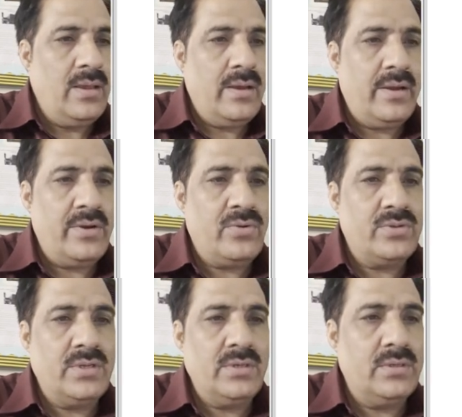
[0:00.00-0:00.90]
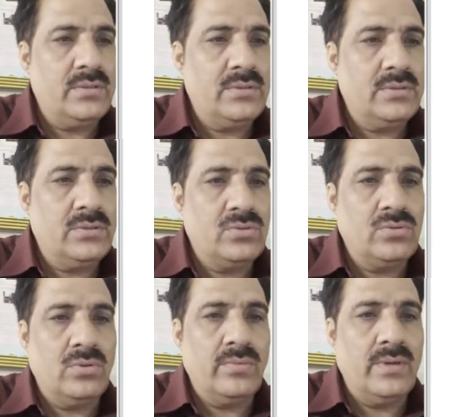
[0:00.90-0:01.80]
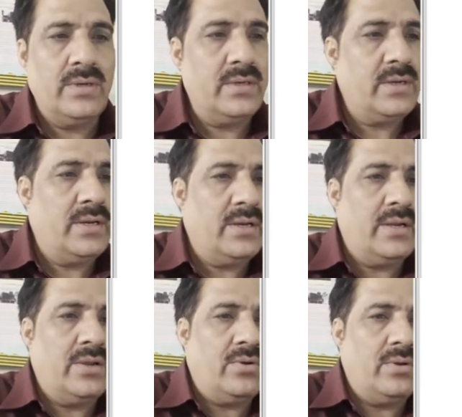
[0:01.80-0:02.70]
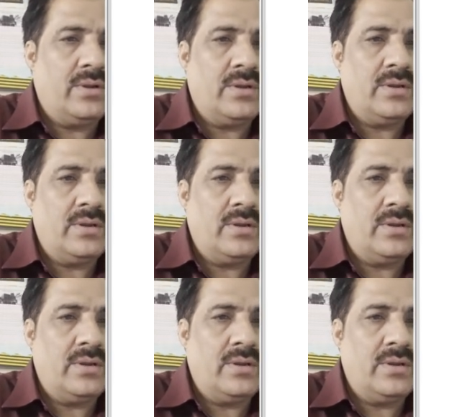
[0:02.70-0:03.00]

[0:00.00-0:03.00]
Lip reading: Hydrogen, covalent and ionic.